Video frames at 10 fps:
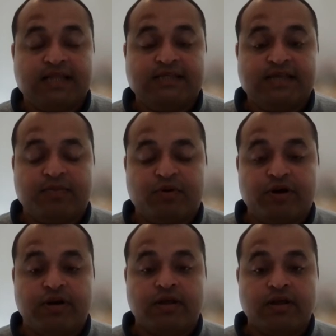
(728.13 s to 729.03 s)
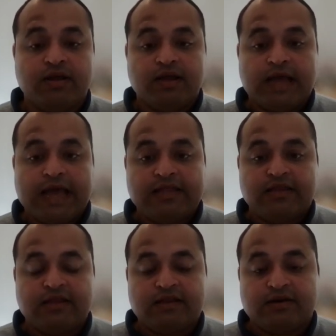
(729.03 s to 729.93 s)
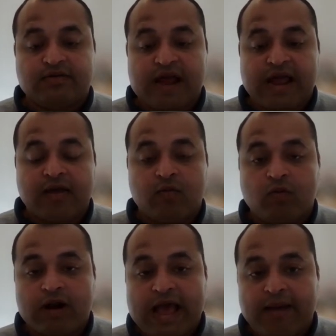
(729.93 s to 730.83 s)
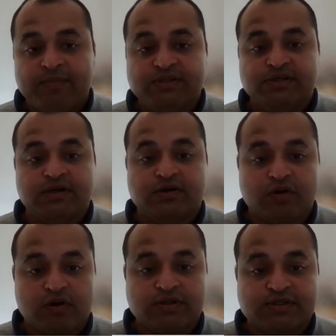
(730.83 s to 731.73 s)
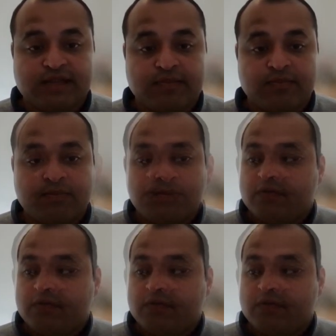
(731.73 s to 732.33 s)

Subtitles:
separate and you need to track what happens across them.